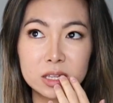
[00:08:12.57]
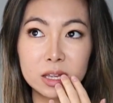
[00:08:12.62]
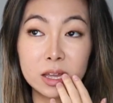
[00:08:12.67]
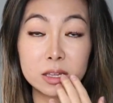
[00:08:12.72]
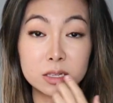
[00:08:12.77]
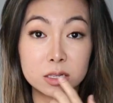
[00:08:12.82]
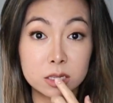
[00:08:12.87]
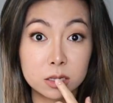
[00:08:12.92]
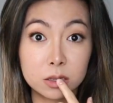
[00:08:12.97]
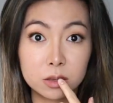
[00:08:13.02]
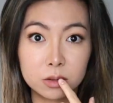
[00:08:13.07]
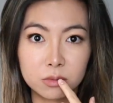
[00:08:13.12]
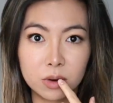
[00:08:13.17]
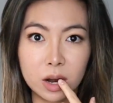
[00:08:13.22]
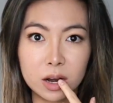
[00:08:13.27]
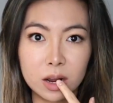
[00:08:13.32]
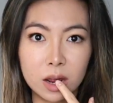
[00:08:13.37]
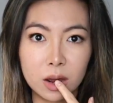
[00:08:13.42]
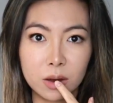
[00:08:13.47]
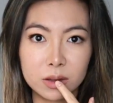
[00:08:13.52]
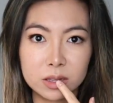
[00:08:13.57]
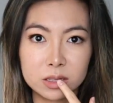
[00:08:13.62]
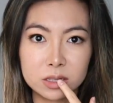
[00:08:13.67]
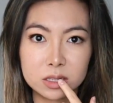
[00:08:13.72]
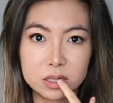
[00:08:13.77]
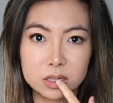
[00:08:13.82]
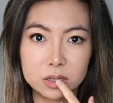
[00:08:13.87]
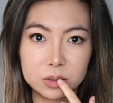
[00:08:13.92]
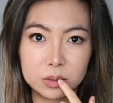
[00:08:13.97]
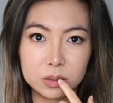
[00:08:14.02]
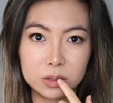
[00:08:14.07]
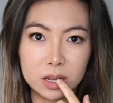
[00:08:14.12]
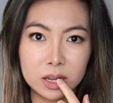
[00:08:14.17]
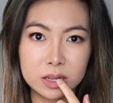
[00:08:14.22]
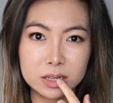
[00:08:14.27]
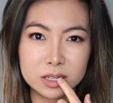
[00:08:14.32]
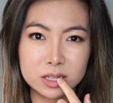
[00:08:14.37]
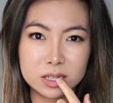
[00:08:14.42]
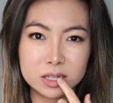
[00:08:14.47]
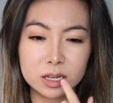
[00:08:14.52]
Like, right now, it's still
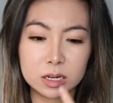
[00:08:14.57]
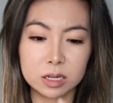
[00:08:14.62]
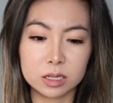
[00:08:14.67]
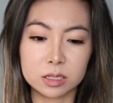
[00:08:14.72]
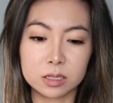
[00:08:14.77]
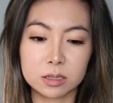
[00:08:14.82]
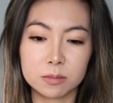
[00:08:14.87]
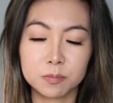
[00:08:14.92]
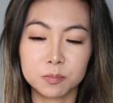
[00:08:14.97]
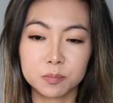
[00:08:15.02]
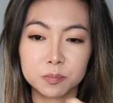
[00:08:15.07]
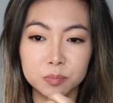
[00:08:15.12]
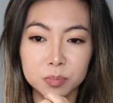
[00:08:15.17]
like the skin is.